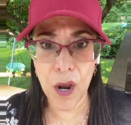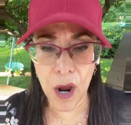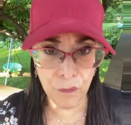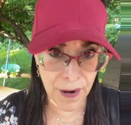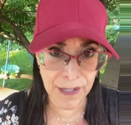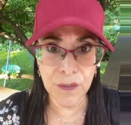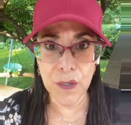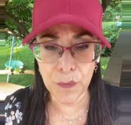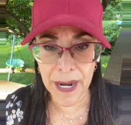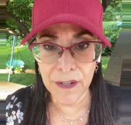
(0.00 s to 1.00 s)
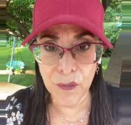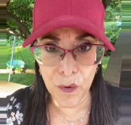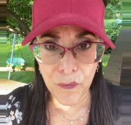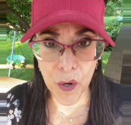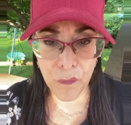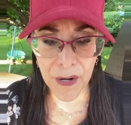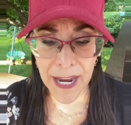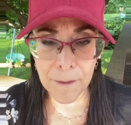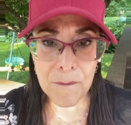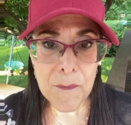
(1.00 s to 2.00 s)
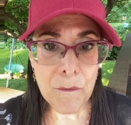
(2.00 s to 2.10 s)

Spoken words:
around and around over and over again